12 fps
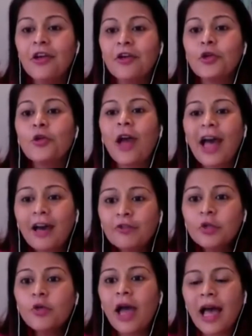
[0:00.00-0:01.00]
you have
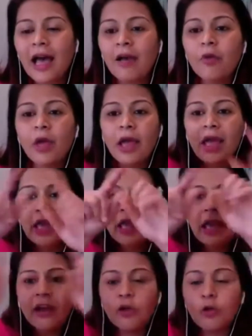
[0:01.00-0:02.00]
to have
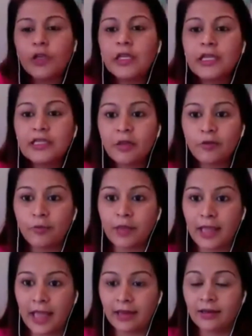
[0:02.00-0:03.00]
a cohesive
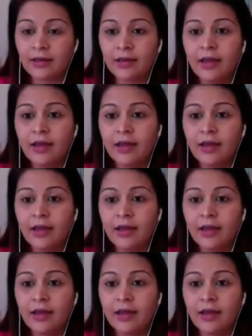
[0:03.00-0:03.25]
plan.